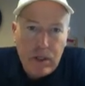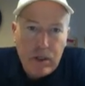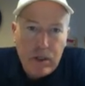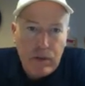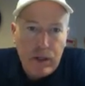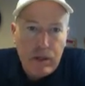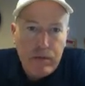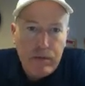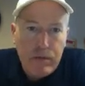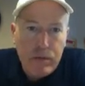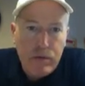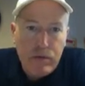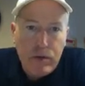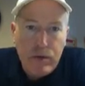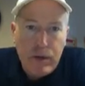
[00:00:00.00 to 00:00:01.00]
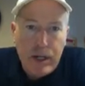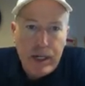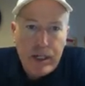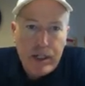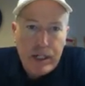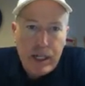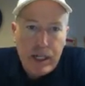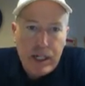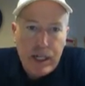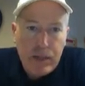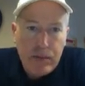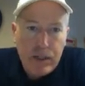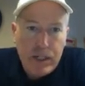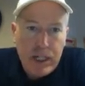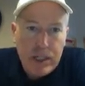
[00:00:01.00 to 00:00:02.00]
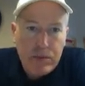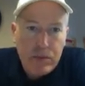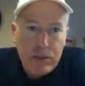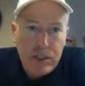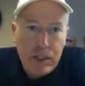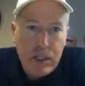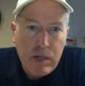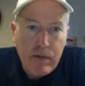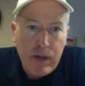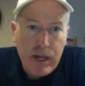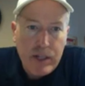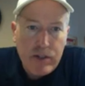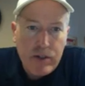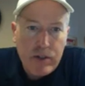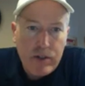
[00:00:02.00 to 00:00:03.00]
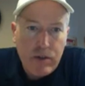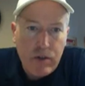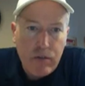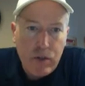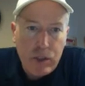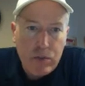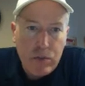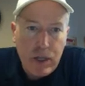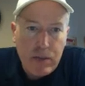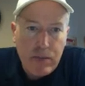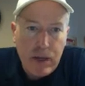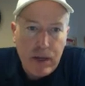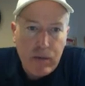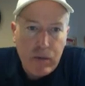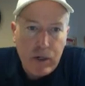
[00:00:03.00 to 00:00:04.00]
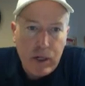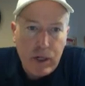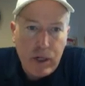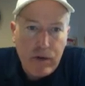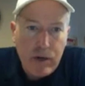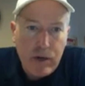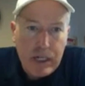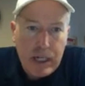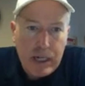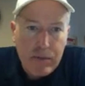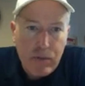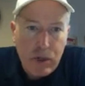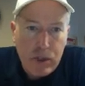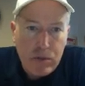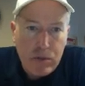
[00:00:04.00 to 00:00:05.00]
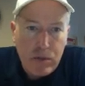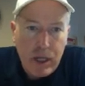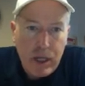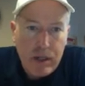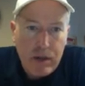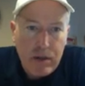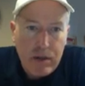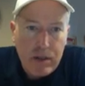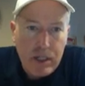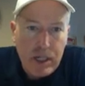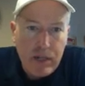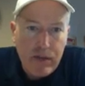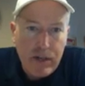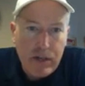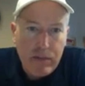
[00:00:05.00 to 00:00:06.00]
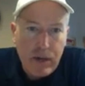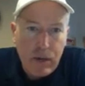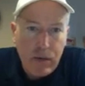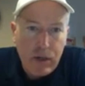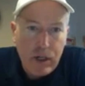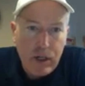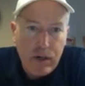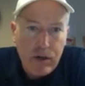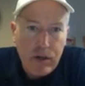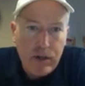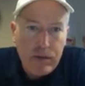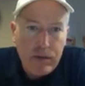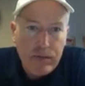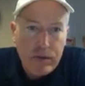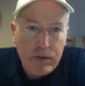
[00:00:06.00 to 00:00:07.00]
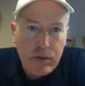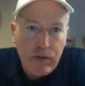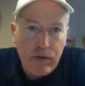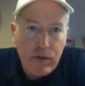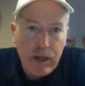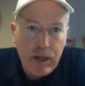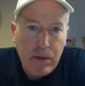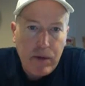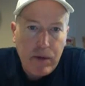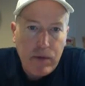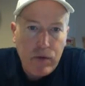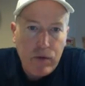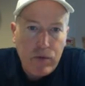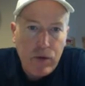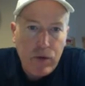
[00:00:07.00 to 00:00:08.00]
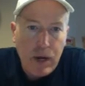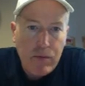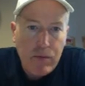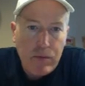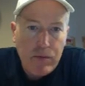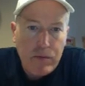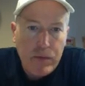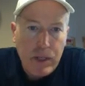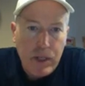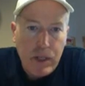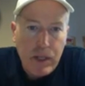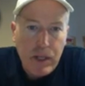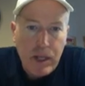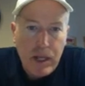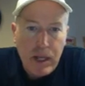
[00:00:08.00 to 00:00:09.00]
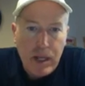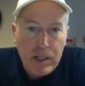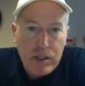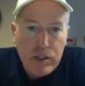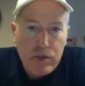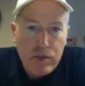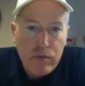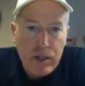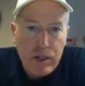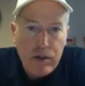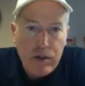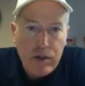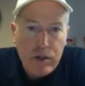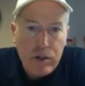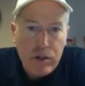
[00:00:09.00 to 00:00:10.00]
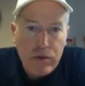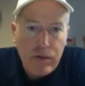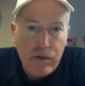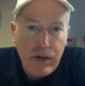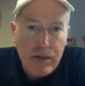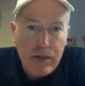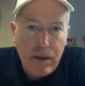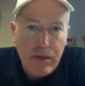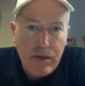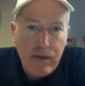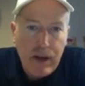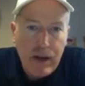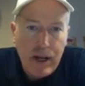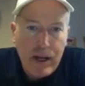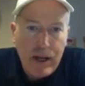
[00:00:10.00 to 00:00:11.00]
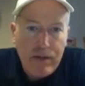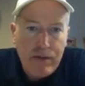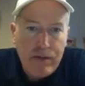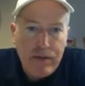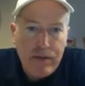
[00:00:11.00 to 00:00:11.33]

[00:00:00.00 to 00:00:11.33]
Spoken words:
Well, rewrite it. You got a couple of decimals in the divisor, so I multiplied by 100. I got to multiply the dividend by 100. So I've got my new problem as 302 divided by 5.